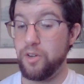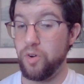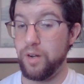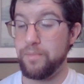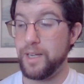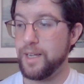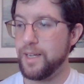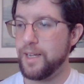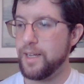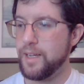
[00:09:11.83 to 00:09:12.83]
Europe
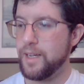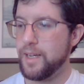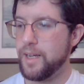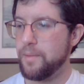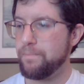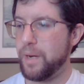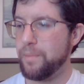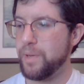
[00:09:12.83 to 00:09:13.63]
by